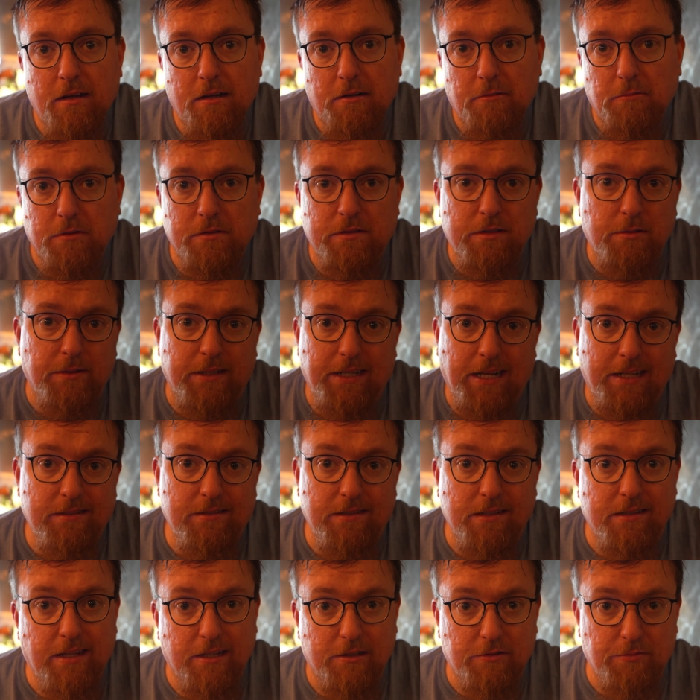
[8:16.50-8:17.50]
We'll see what
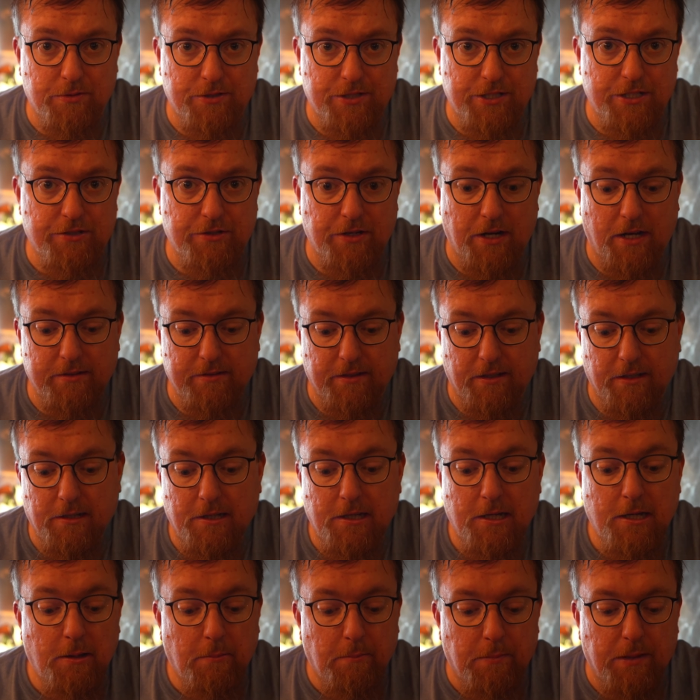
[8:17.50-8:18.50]
Nacia thinks when she tries it.
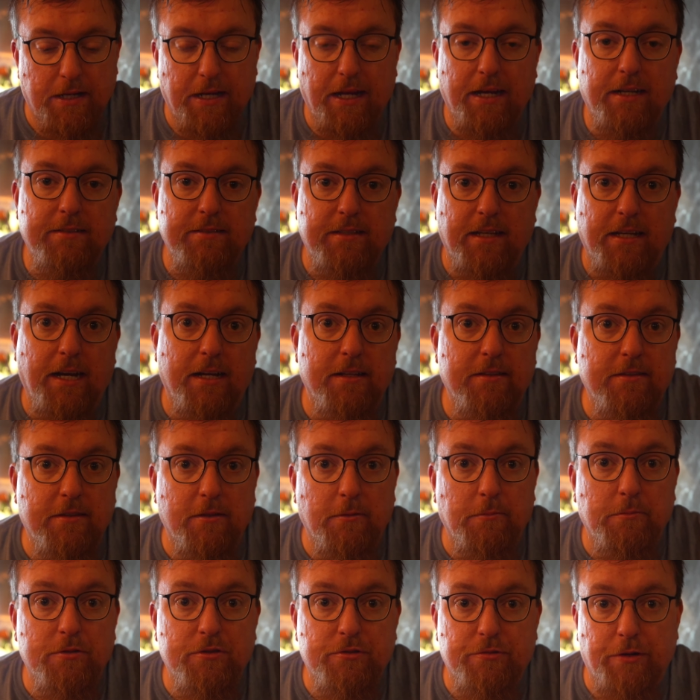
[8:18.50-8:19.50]
But next, I got
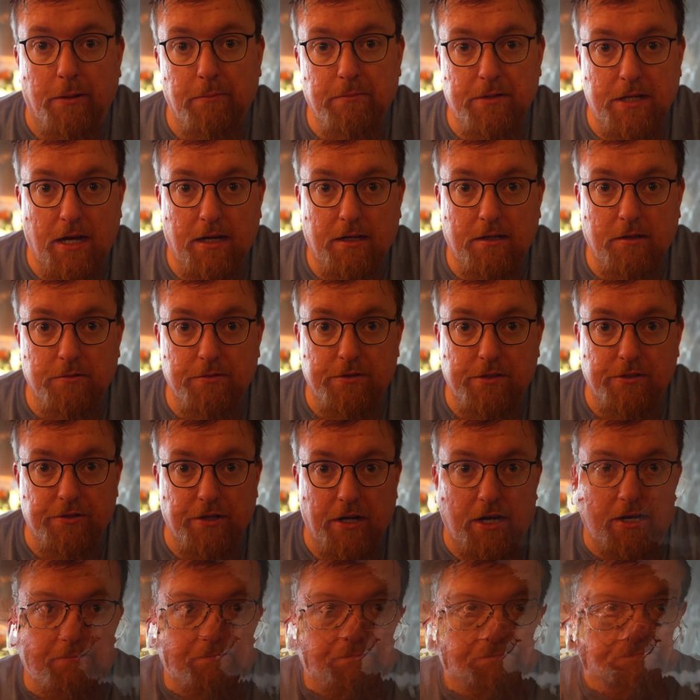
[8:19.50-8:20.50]
some shrimp tacos to
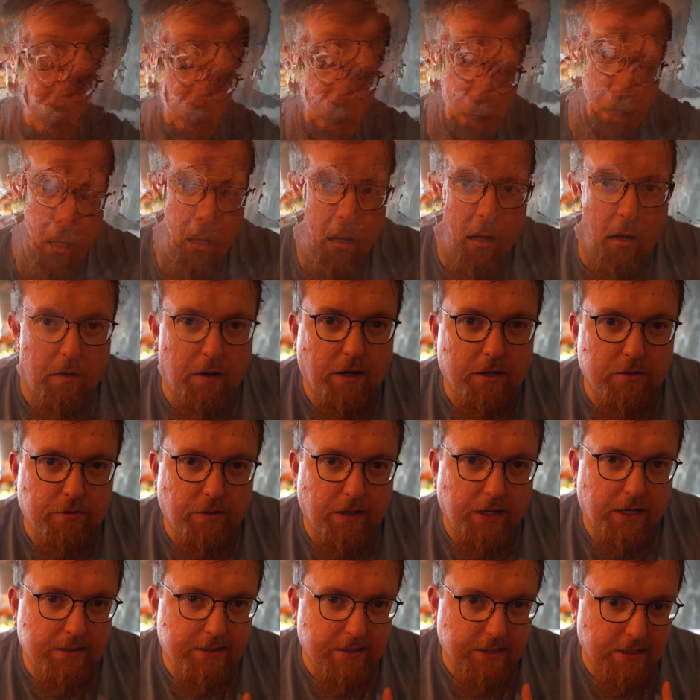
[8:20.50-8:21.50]
try. All right, so
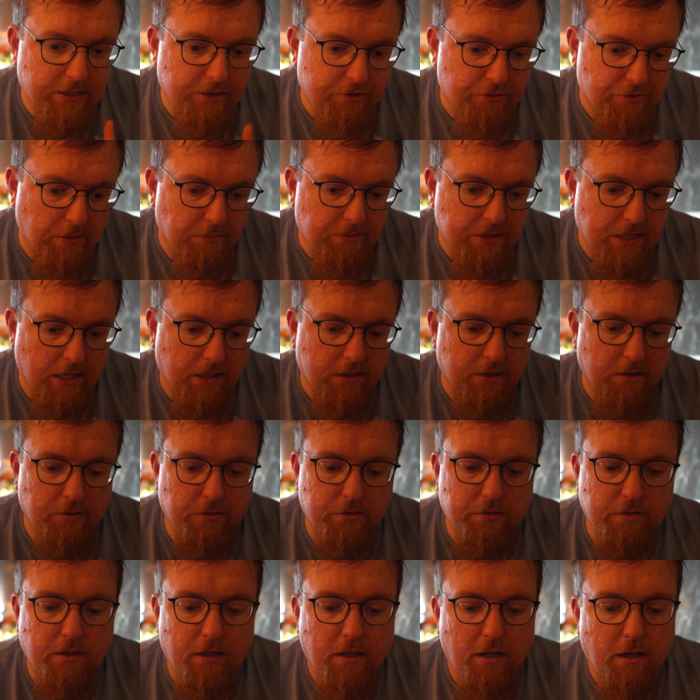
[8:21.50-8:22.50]
I got the shrimp
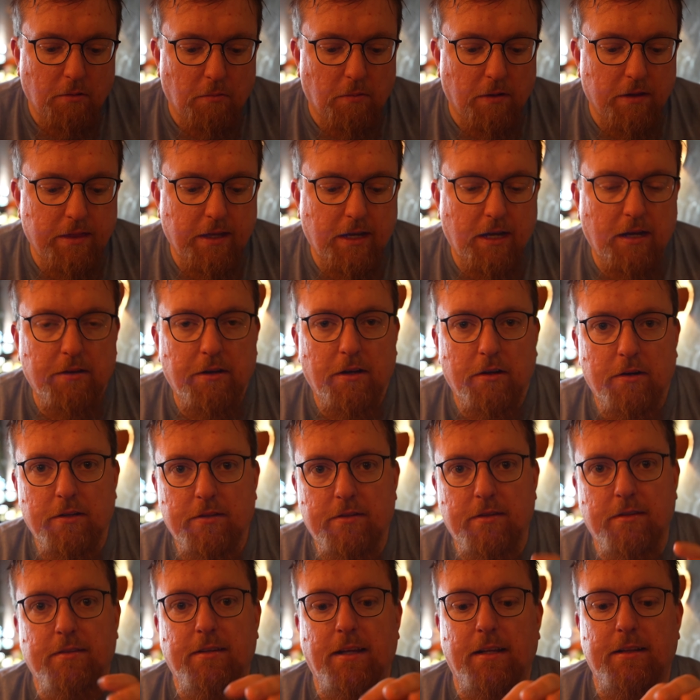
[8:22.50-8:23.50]
tacos. One thing I'll
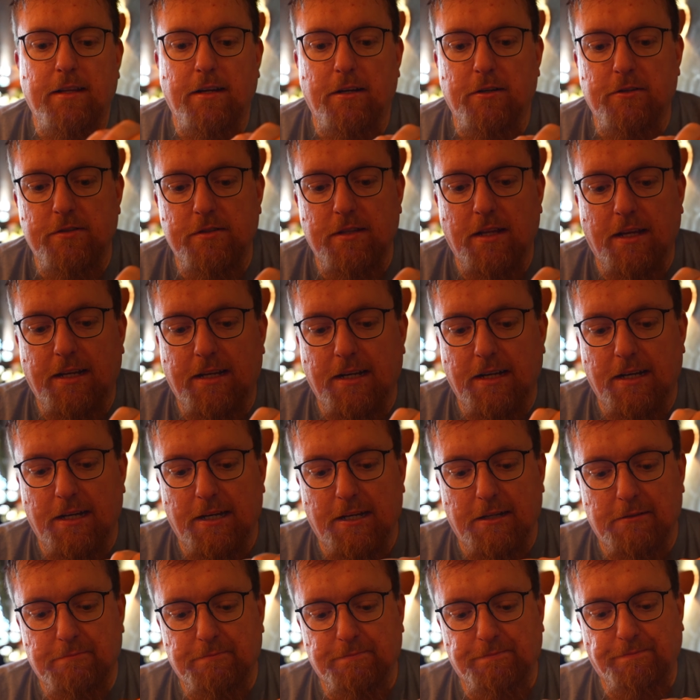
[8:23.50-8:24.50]
notice is that there's like
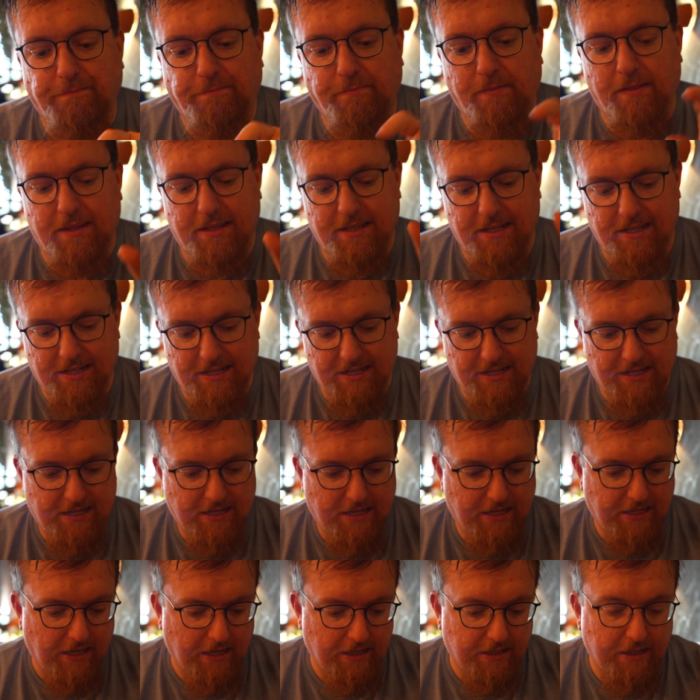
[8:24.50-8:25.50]
I
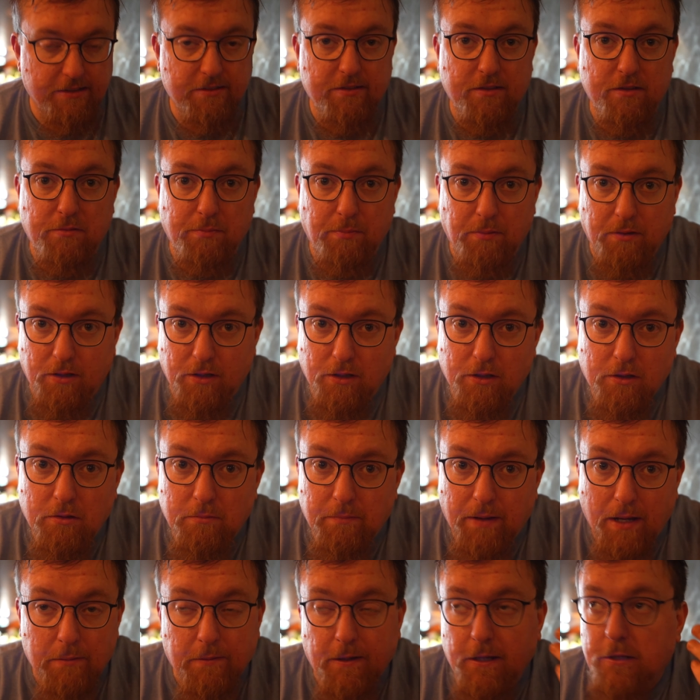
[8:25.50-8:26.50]
guess it's blue,
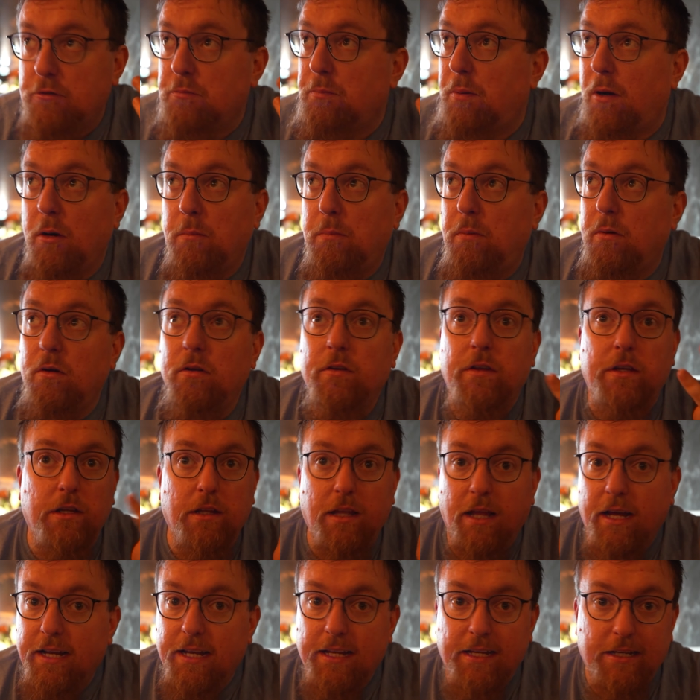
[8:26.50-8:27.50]
maybe it's purple. The
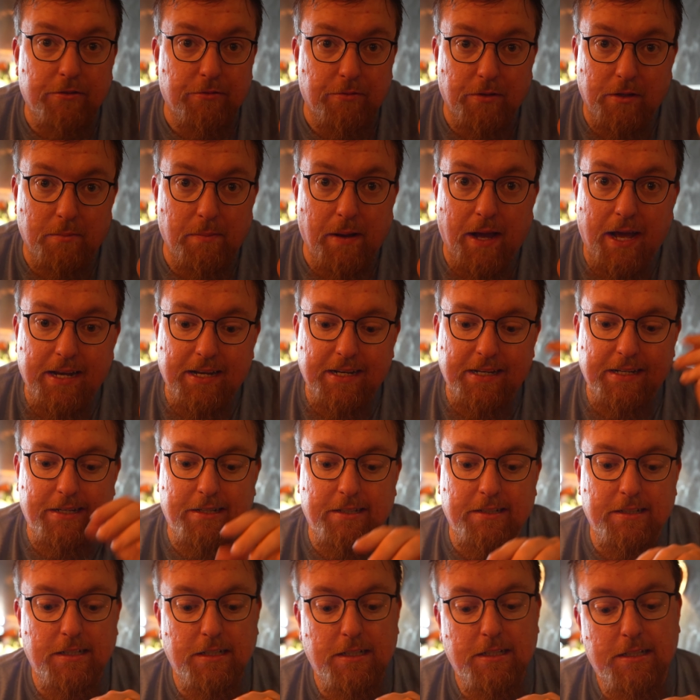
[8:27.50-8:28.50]
lighting is really bad in
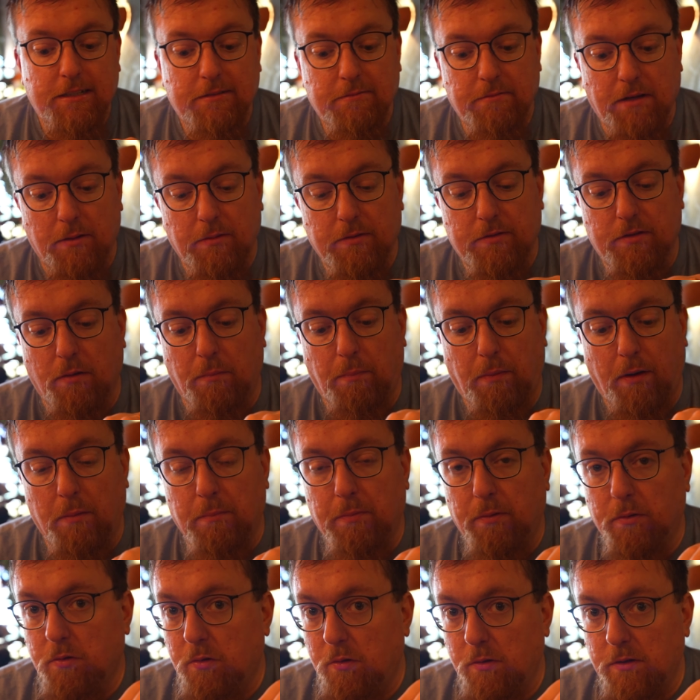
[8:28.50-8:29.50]
here. Maybe it's a
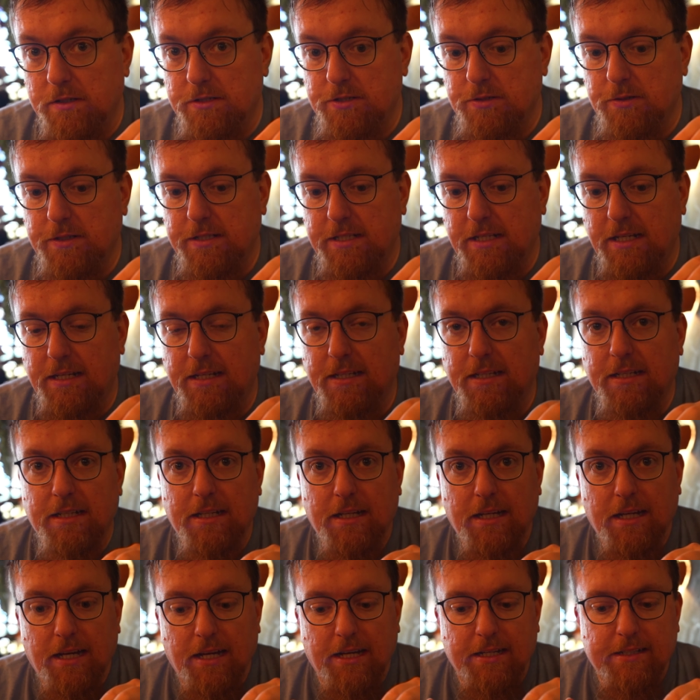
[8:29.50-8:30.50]
purple corn tortilla.
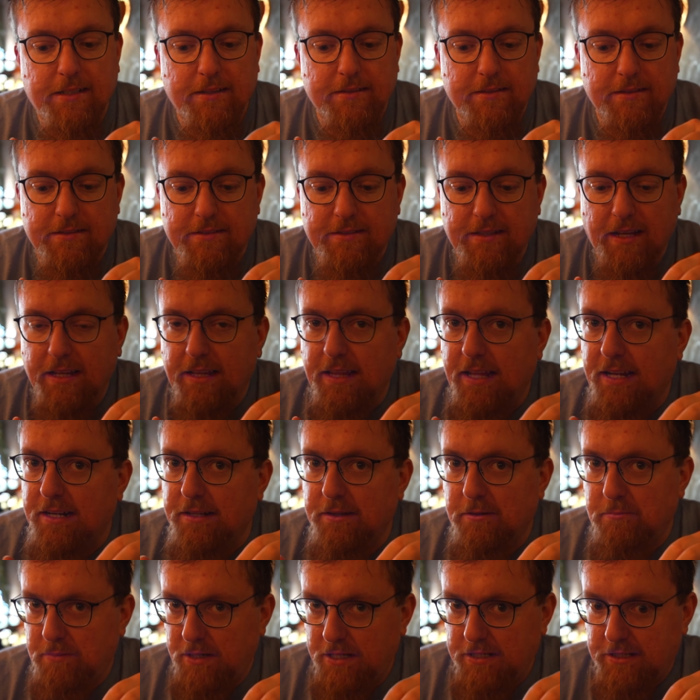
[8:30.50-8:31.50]
It doesn't say that
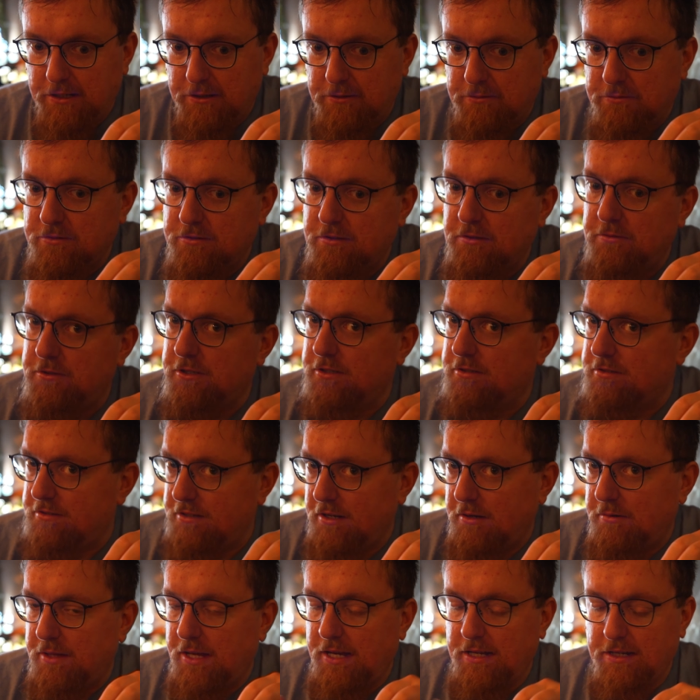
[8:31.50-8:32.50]
on the menu, so just
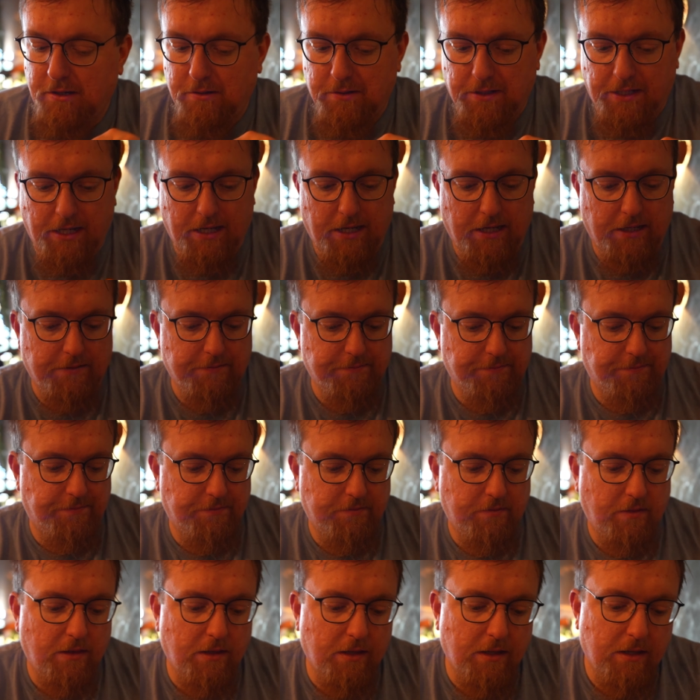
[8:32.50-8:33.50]
know that going in.
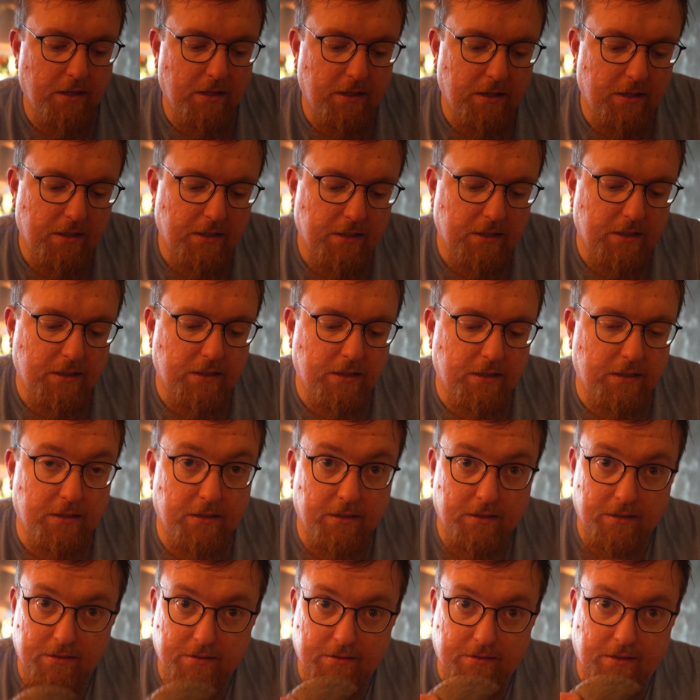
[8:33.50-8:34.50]

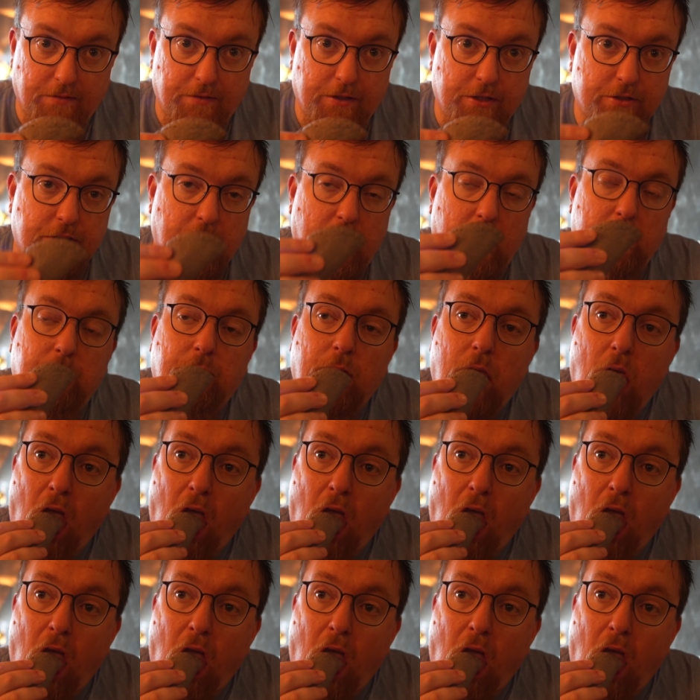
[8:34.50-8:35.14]
Let's give it a try.